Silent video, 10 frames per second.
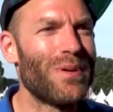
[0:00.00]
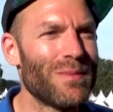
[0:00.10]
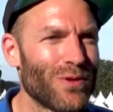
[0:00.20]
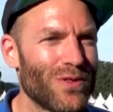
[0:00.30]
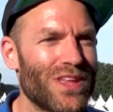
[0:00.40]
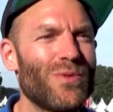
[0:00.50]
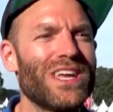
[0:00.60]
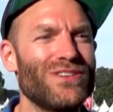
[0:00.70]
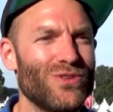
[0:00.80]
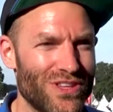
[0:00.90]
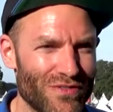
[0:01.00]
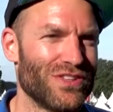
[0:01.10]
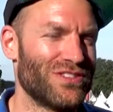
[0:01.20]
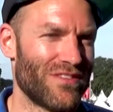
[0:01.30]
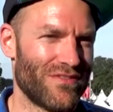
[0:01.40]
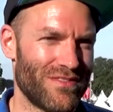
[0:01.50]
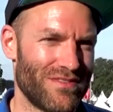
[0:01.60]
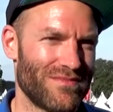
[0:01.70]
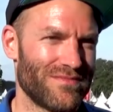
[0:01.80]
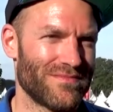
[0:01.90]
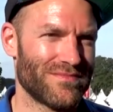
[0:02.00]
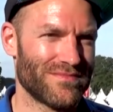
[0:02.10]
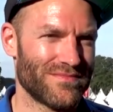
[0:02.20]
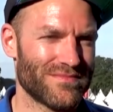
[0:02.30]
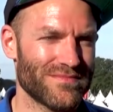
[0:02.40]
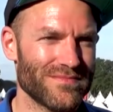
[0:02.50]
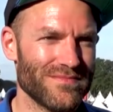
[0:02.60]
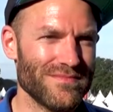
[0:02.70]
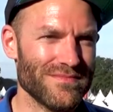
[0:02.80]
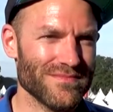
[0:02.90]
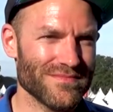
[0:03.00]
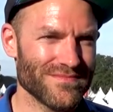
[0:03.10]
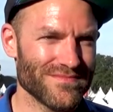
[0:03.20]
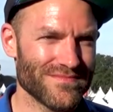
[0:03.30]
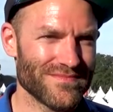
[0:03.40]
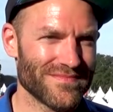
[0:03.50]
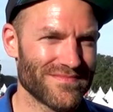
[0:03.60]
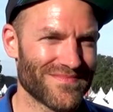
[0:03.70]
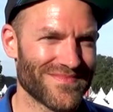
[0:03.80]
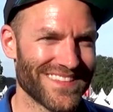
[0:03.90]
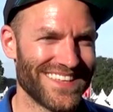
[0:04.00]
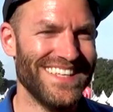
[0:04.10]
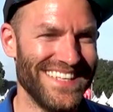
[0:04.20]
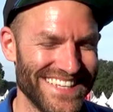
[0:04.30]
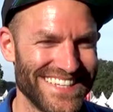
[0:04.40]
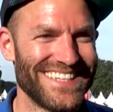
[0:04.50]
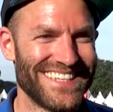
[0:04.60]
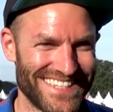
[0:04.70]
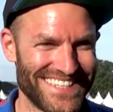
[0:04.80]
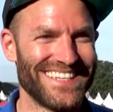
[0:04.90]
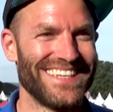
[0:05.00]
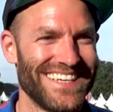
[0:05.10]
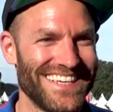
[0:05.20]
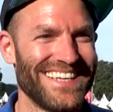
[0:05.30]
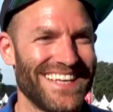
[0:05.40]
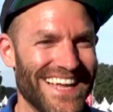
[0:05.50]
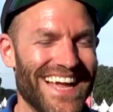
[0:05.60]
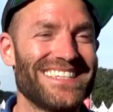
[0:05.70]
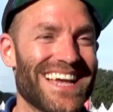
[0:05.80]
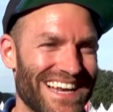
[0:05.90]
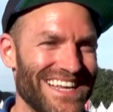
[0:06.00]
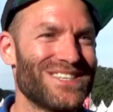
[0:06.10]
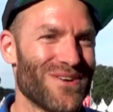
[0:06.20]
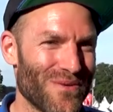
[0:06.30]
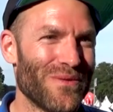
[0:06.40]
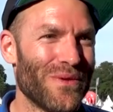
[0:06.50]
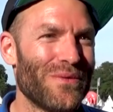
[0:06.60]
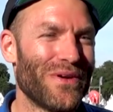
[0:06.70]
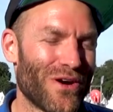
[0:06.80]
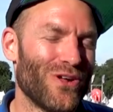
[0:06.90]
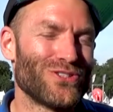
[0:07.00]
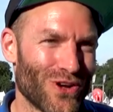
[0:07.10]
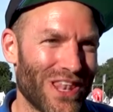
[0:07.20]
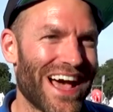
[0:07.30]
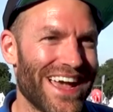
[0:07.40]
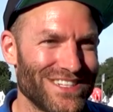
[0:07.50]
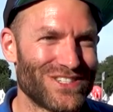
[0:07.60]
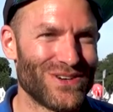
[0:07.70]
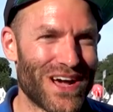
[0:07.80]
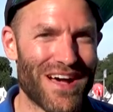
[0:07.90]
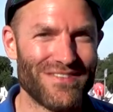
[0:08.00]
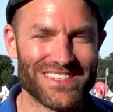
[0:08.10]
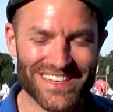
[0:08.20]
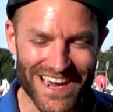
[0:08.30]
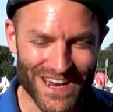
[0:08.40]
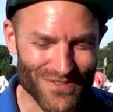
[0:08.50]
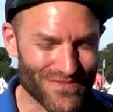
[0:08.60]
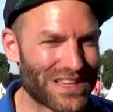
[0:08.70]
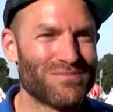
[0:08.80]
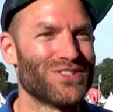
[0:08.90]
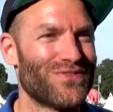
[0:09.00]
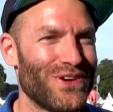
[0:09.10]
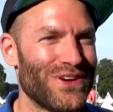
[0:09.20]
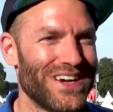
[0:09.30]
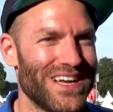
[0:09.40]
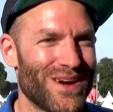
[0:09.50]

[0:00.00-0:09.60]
people that we can do different stuff. What's that group? A wonderful group we just heard behind you. Exactly. So we also like to have this kind of atmosphere,